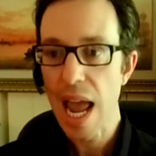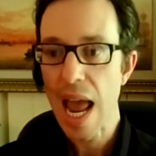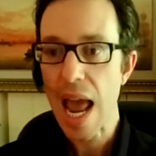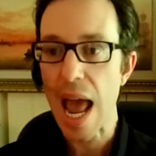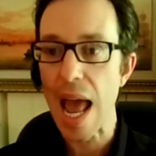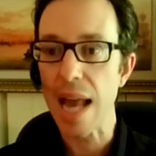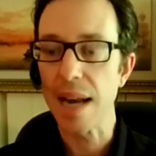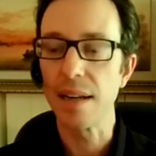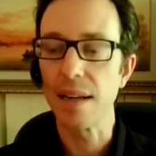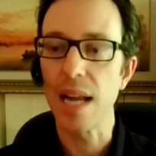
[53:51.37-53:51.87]

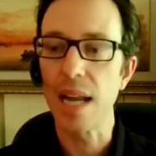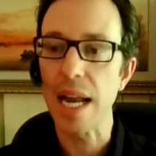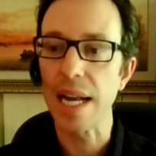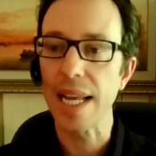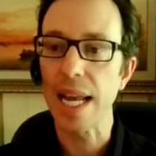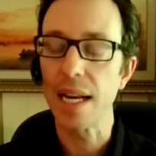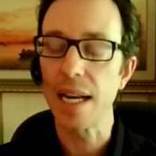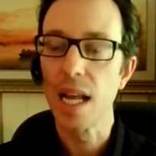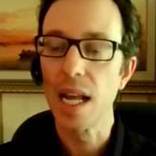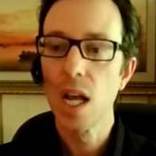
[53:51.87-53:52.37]
And
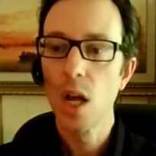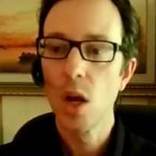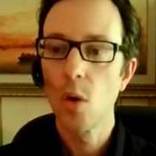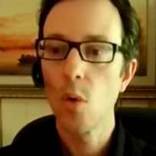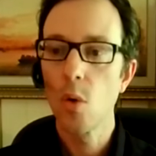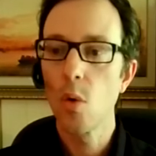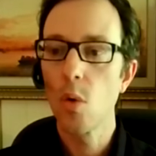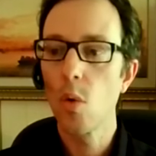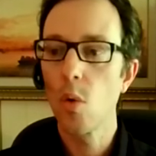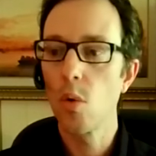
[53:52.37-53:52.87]
again,
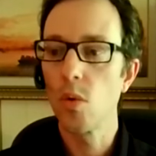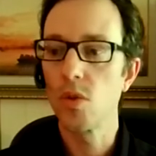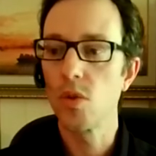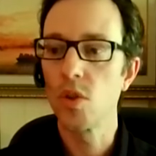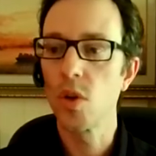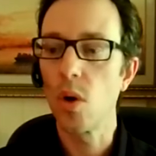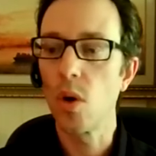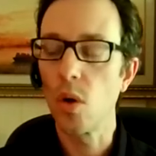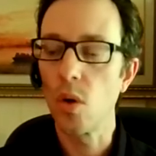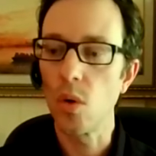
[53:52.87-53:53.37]

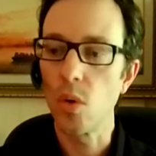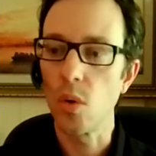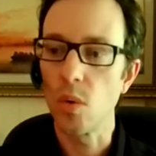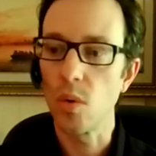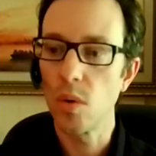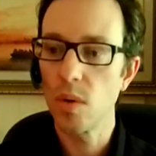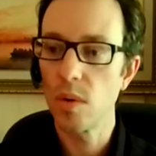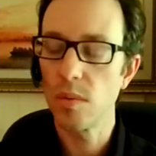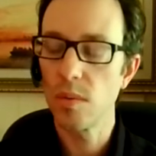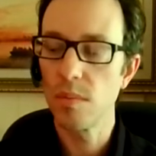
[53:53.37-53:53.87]
so
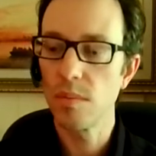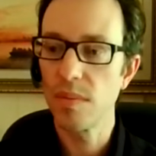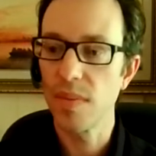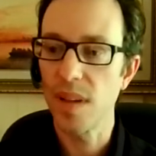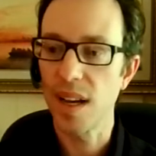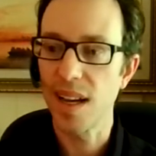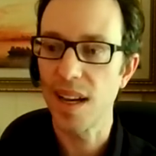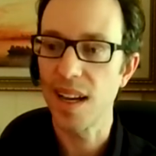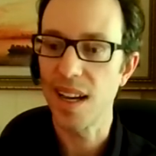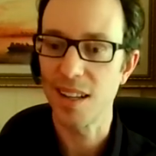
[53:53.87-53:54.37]

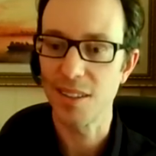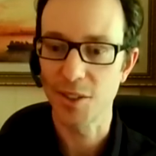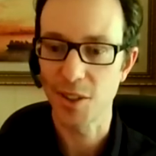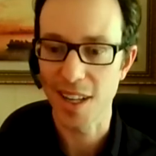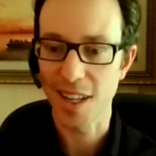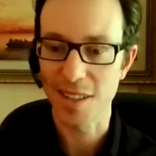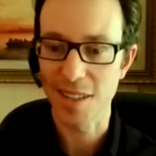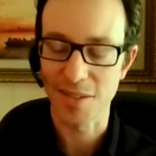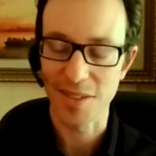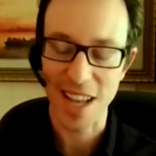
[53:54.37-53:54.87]
I'll try
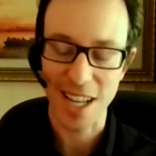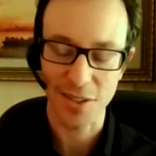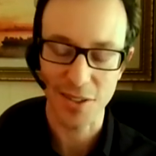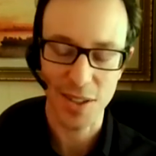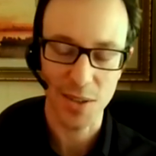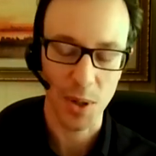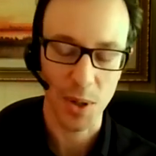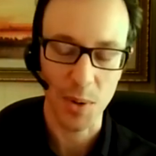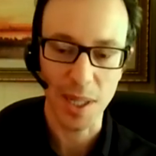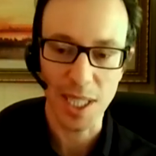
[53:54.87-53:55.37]
and answer
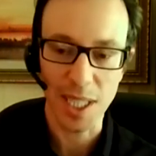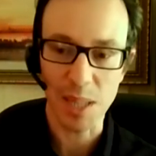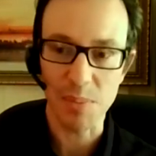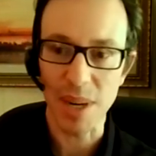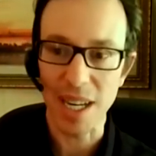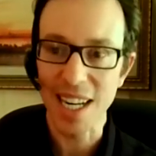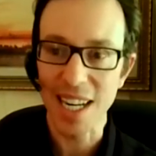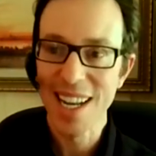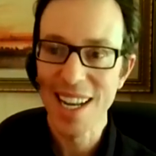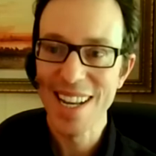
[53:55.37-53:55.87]
this one quickly,
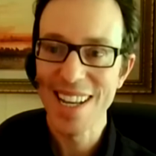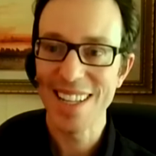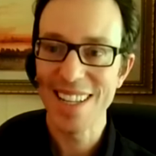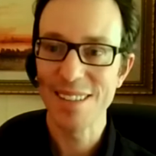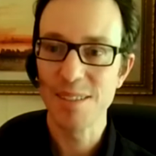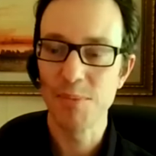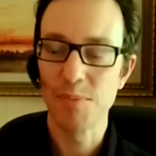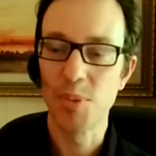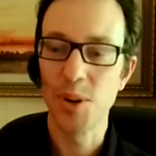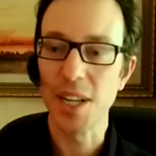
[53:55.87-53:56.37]
but
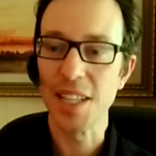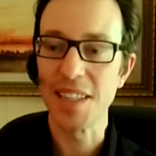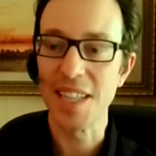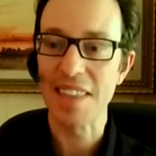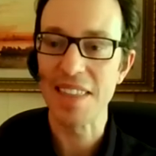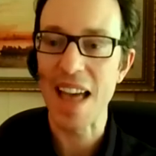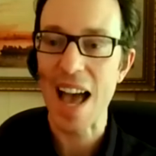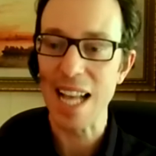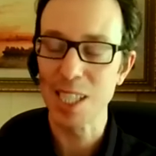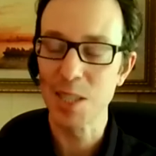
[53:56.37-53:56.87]
putting
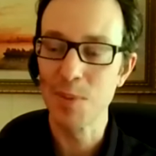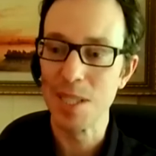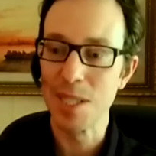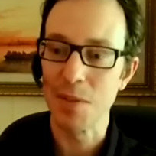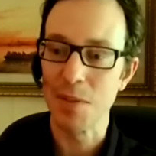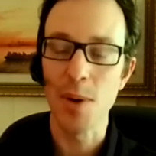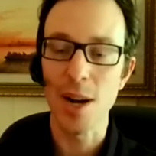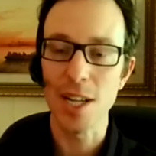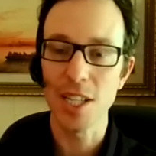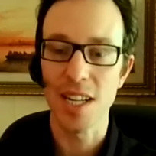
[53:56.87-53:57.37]
that
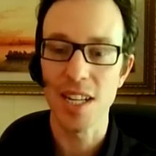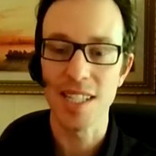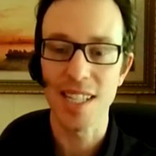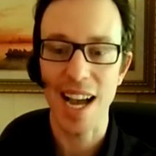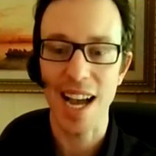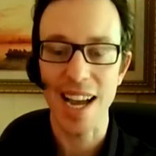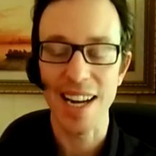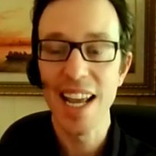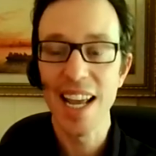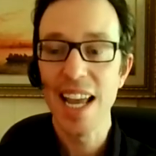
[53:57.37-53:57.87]
specific question
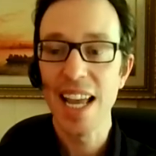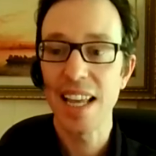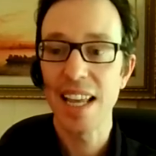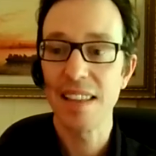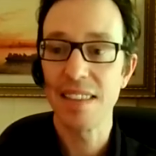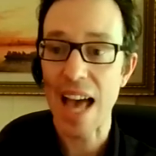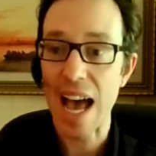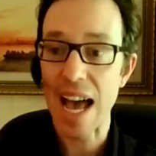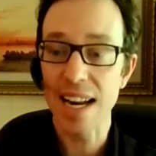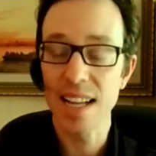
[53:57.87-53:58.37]
aside,
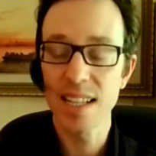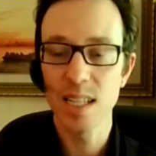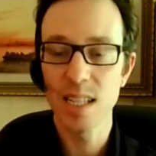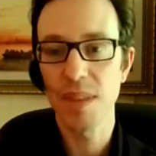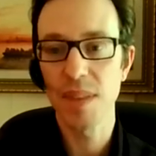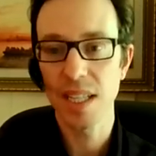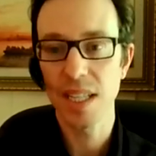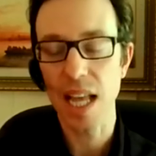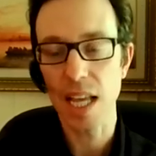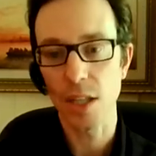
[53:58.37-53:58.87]
that is
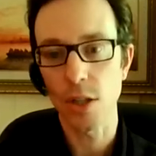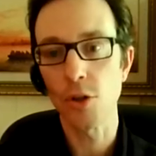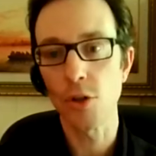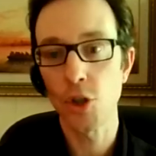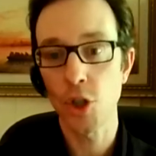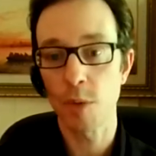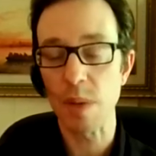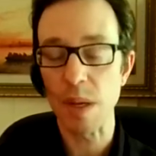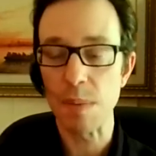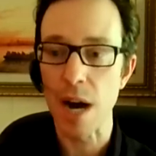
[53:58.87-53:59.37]
something that you
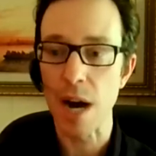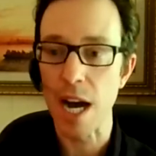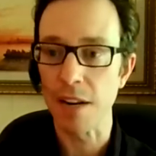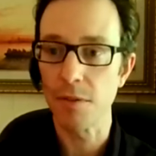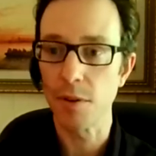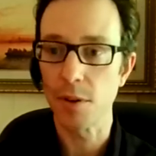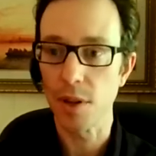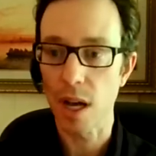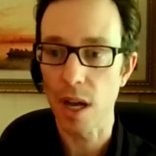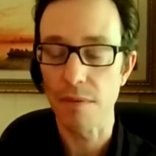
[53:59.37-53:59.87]
should be
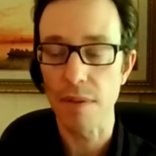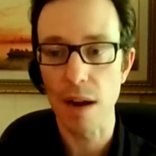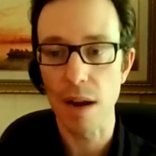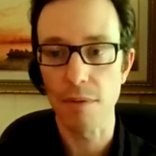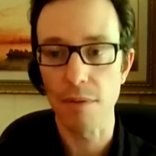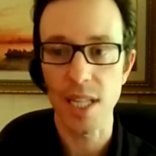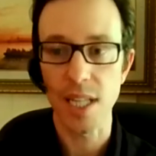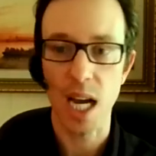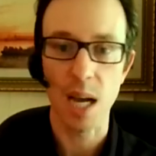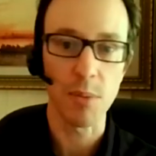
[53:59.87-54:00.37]
mindful of
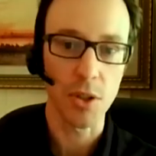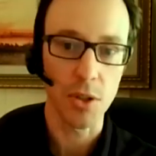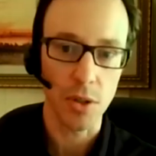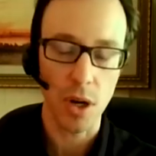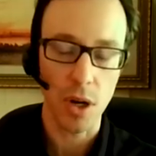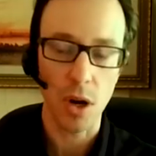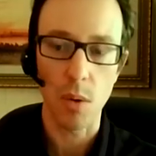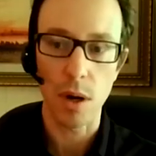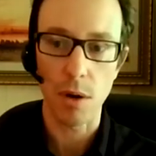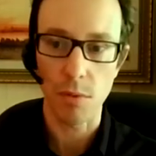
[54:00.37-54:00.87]
every time you
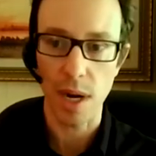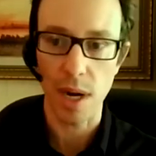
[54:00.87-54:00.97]
go and